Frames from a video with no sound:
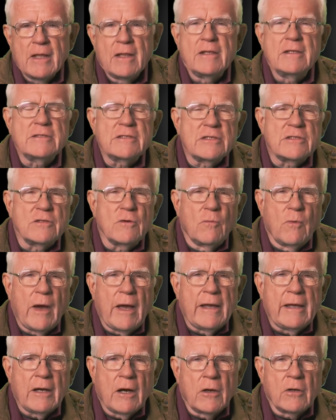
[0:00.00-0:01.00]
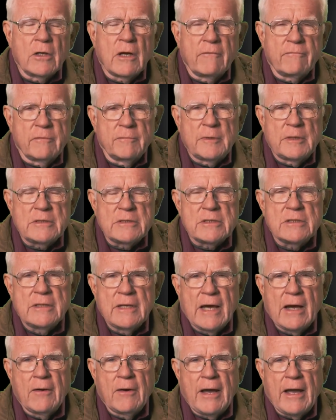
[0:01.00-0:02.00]
This is the way our governments
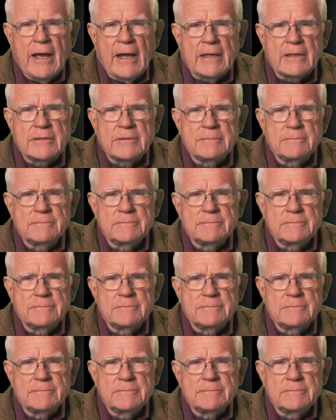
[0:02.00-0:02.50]
now act.